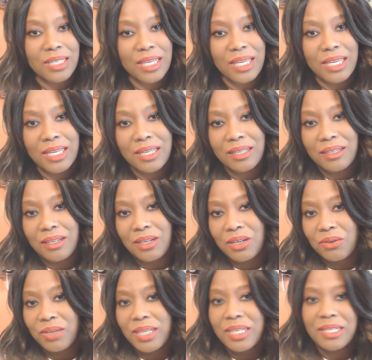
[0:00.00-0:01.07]
And, you
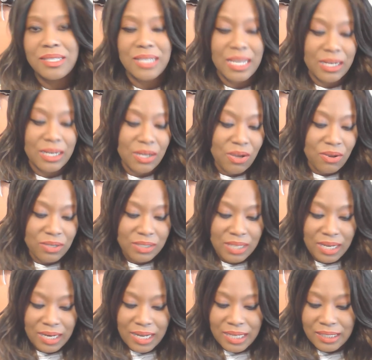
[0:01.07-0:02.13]
know, Indy's like, no, it's
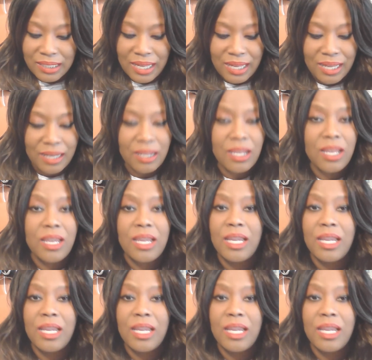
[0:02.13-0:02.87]
not like that.